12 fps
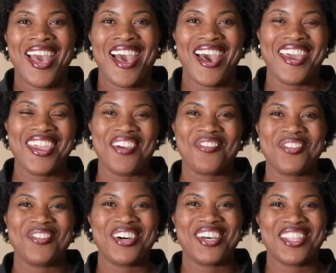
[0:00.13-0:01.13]
Hi
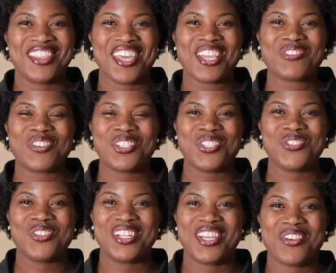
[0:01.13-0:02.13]
everyone, thanks for
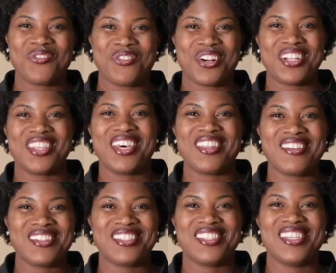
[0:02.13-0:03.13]
tuning in for
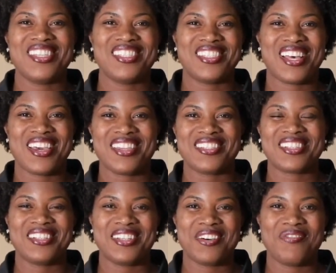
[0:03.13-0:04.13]
another Seek Science
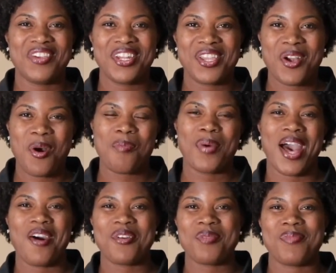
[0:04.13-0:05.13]
Club video
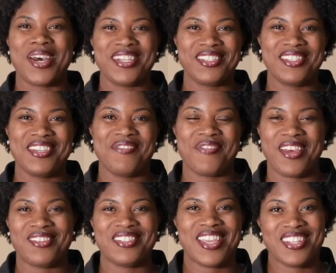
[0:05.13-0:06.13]
powered by Seek
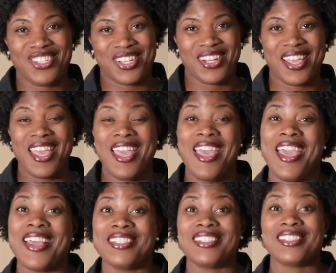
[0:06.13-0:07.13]
Foundation.
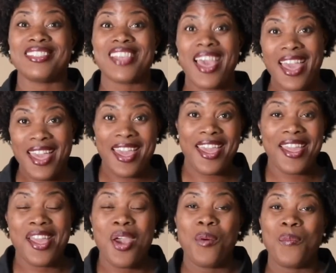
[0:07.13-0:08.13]
And
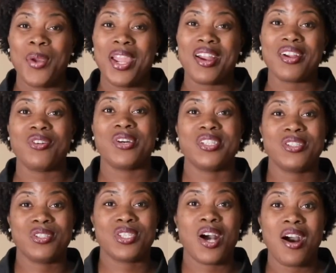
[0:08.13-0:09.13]
today we are going
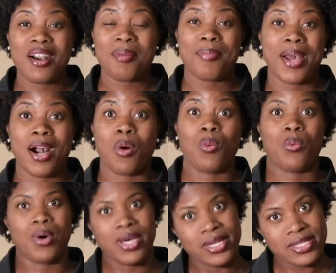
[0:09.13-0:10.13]
to talk about
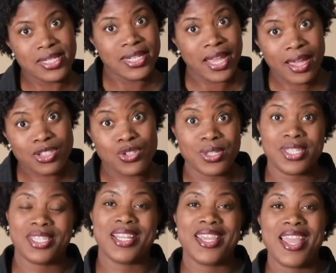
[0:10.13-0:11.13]
what is
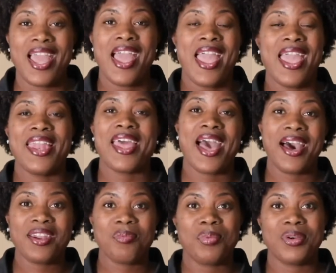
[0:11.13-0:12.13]
electricity and
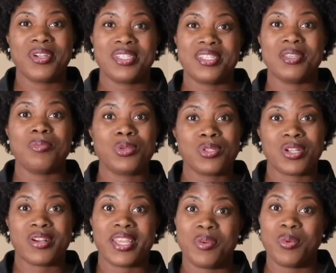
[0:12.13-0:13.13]
how to build a simple
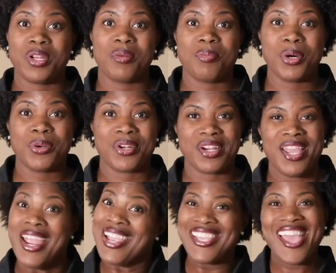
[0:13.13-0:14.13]
circuit with a motor.
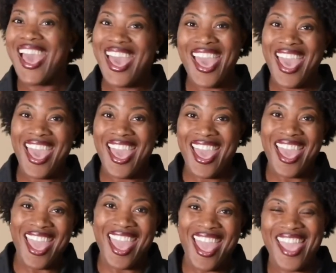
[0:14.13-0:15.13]

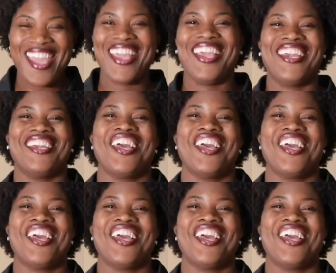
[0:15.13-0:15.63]
Yay!